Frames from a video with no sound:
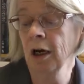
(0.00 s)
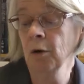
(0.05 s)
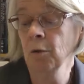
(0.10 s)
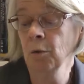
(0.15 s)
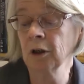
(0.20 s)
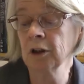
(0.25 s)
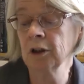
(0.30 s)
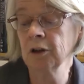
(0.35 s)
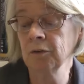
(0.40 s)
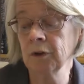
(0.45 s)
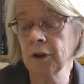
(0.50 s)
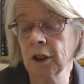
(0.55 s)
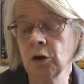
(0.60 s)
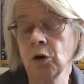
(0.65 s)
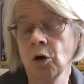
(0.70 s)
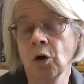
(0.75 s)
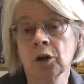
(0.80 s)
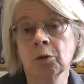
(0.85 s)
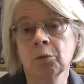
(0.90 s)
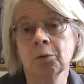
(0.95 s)
were to the
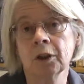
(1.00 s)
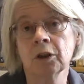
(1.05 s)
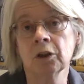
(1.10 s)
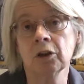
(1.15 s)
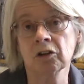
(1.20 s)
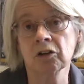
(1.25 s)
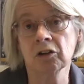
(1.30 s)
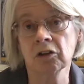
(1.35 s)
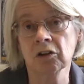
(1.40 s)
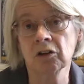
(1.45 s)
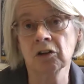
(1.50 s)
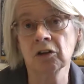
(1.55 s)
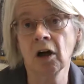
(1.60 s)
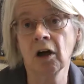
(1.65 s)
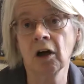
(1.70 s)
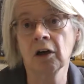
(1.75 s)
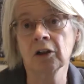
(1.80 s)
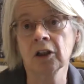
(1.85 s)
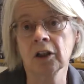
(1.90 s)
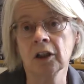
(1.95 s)
economy and to
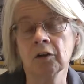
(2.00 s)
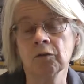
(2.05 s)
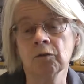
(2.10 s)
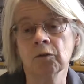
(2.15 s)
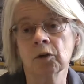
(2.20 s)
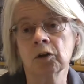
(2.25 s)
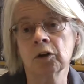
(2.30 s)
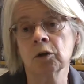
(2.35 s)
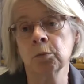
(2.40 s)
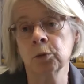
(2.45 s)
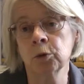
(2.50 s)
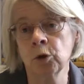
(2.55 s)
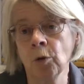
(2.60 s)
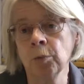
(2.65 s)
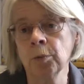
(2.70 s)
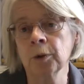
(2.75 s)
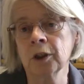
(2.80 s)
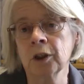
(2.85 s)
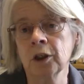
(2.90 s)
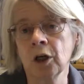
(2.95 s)
society, and that a
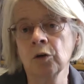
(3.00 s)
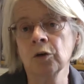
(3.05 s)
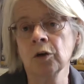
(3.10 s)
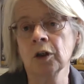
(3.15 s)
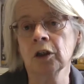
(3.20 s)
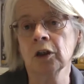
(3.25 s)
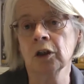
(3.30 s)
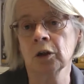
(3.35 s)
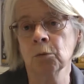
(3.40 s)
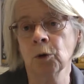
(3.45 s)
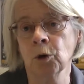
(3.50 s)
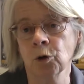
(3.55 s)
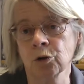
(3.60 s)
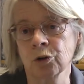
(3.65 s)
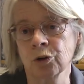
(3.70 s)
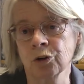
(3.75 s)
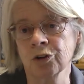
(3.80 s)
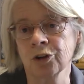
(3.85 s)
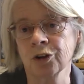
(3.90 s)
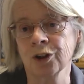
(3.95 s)
property-owning
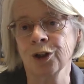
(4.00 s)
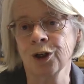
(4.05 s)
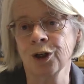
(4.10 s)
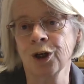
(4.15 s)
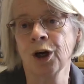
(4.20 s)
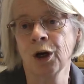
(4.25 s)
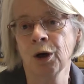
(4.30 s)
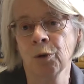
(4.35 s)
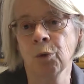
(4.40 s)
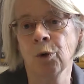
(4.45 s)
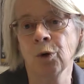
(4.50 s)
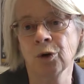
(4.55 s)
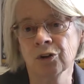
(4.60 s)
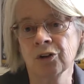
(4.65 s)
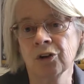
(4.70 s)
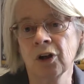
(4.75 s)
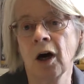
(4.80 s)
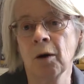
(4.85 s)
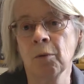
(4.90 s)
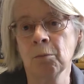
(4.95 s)
democracy
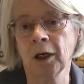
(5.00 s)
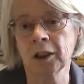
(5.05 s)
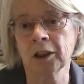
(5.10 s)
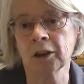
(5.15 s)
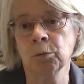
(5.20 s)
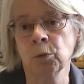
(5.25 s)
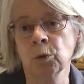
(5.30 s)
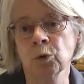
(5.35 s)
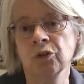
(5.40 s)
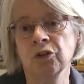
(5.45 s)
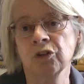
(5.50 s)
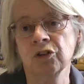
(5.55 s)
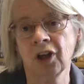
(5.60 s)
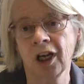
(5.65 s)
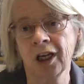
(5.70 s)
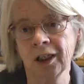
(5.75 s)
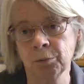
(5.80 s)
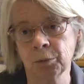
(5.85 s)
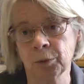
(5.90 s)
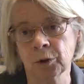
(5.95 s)
was a much more
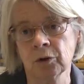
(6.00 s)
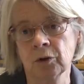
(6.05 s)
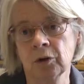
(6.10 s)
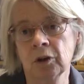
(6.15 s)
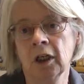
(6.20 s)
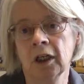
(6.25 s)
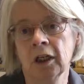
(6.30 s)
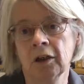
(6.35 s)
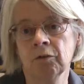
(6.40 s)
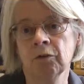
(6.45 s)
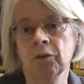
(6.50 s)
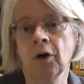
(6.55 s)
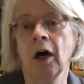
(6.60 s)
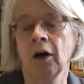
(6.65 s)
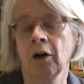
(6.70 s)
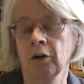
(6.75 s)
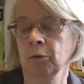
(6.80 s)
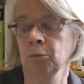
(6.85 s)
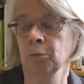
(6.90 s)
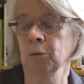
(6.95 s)
stable
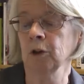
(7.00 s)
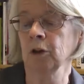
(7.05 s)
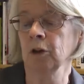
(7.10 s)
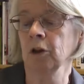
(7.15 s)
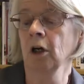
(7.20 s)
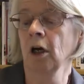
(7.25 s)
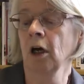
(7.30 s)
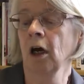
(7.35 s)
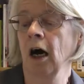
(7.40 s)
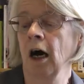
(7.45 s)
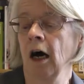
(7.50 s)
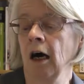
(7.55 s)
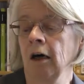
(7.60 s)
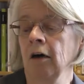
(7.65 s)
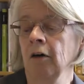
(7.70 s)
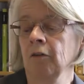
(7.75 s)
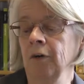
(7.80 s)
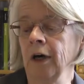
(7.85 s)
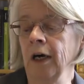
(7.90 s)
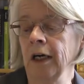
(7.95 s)
environment
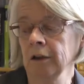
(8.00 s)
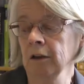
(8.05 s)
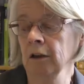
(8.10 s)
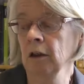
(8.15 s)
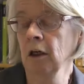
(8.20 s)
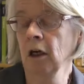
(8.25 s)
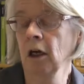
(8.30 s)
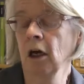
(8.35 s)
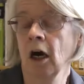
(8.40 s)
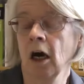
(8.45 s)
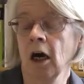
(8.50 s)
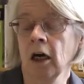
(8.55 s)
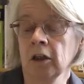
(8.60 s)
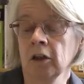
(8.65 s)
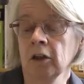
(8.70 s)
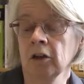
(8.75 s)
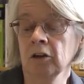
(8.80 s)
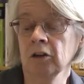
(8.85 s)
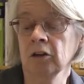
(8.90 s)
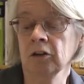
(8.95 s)
than
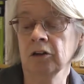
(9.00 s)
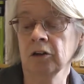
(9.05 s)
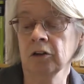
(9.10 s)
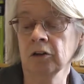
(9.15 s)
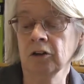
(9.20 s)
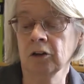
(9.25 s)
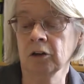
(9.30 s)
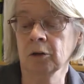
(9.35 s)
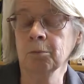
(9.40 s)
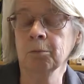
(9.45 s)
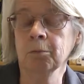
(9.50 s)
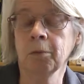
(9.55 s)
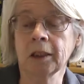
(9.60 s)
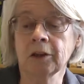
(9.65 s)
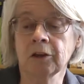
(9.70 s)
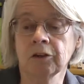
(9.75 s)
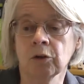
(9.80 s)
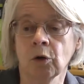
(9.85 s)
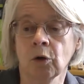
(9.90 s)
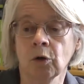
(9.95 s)
a system
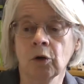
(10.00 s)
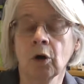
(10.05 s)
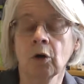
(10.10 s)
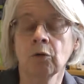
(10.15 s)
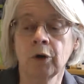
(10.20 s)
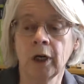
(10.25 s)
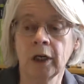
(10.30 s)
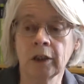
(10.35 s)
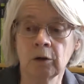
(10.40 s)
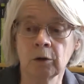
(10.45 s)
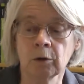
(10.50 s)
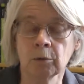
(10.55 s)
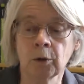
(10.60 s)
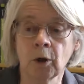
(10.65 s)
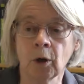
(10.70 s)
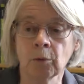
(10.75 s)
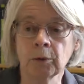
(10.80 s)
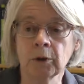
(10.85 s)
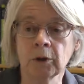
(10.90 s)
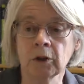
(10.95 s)
based on rental
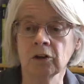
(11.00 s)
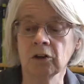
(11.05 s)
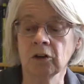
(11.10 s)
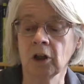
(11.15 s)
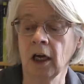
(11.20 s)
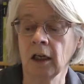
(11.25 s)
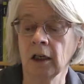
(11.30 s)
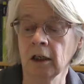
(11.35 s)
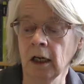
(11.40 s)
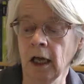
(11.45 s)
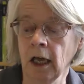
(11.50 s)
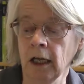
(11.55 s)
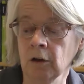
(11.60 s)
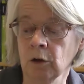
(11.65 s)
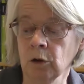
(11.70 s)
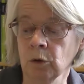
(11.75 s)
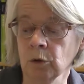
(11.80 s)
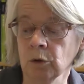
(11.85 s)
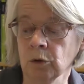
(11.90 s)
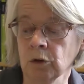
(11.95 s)
properties and
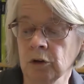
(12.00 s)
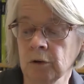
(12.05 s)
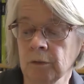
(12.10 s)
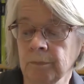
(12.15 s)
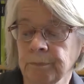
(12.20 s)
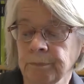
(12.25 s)
landlords.